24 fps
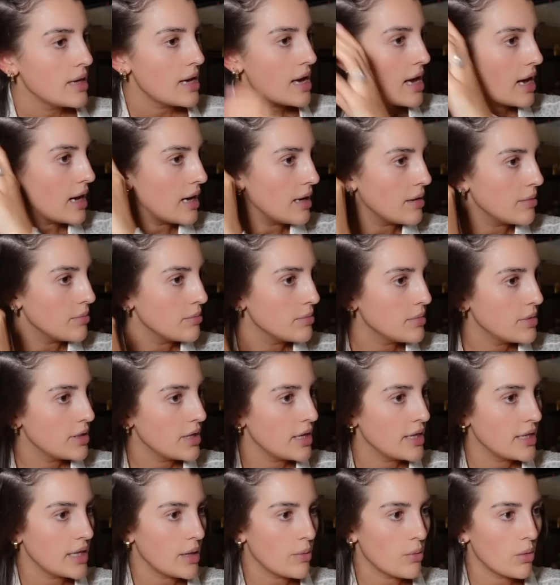and
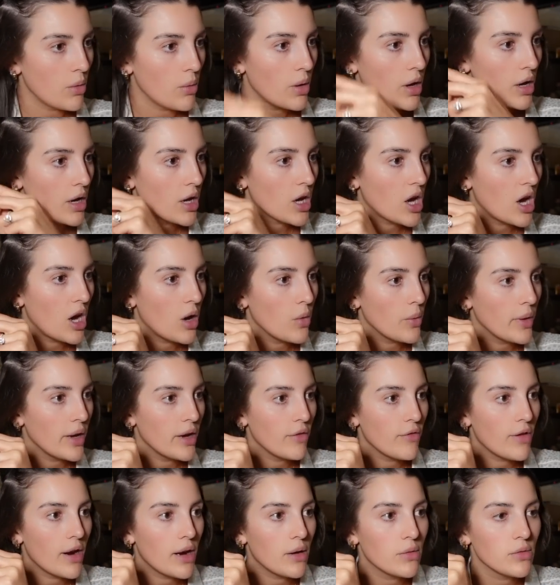then we'll work our way
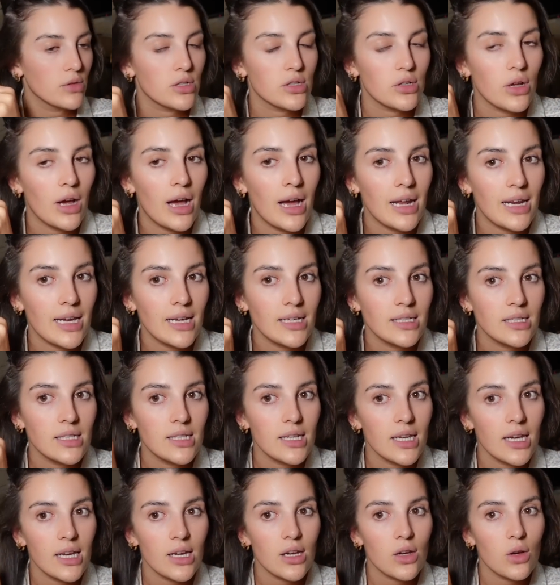around. So I like to
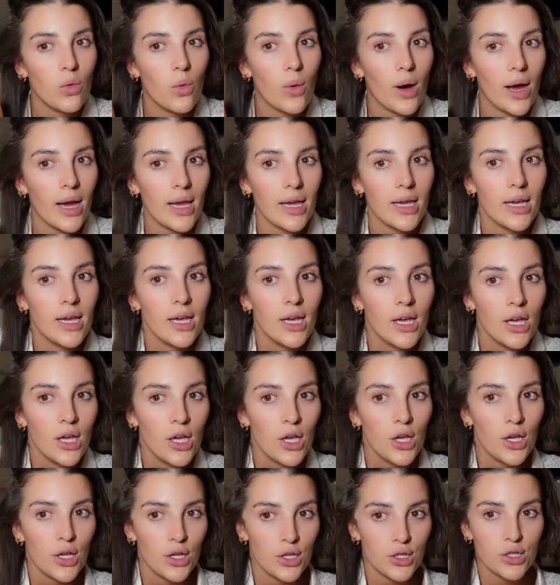take quite
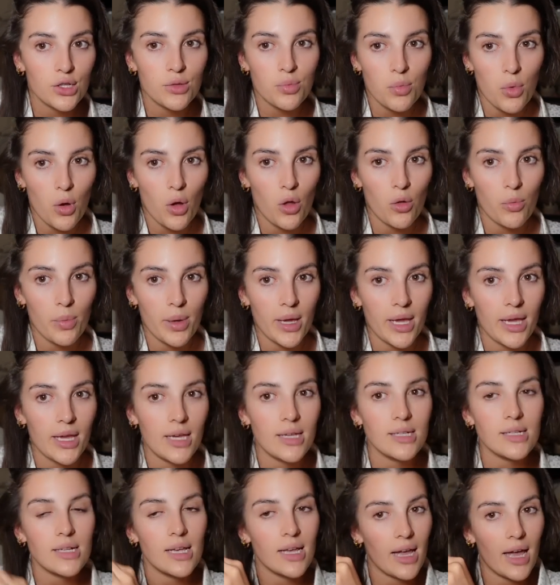a small
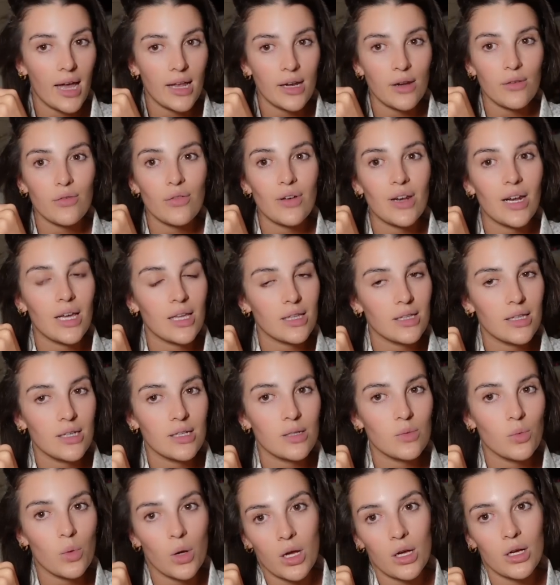piece. Again, I feel like
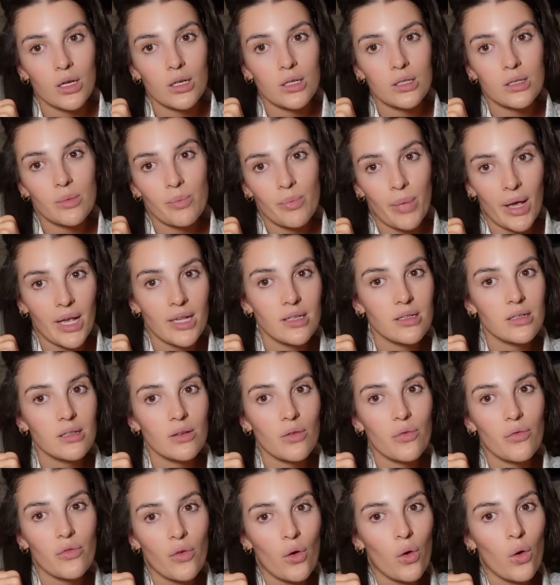this works best
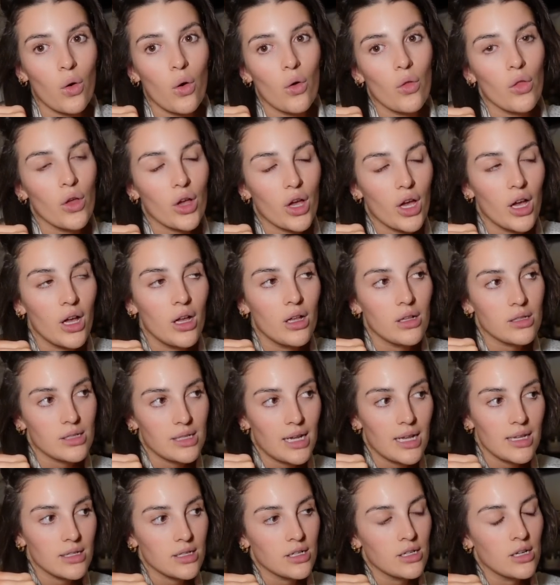for the curls
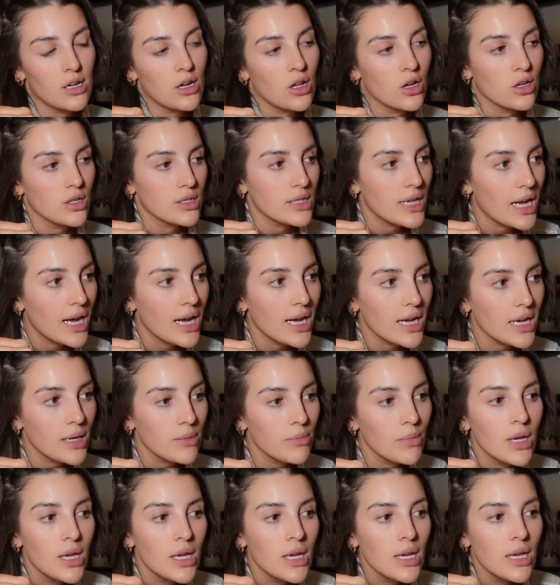lasting a long
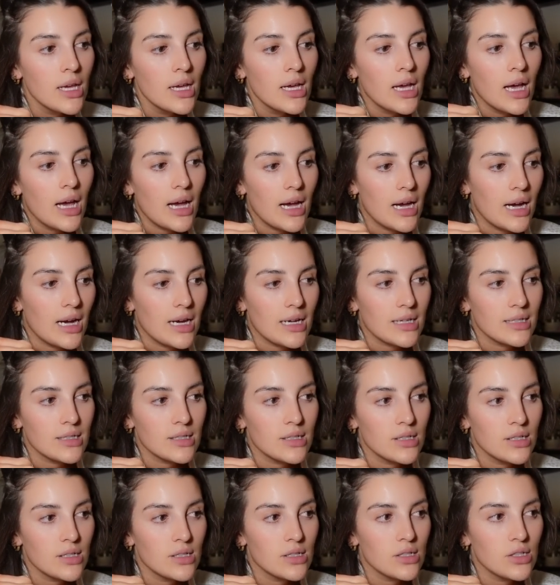time
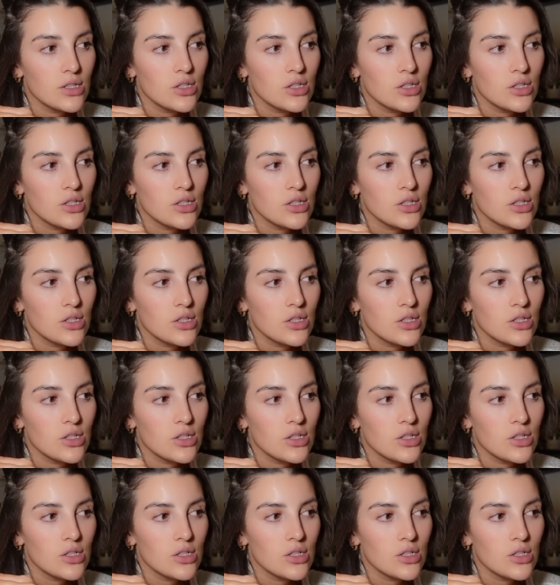and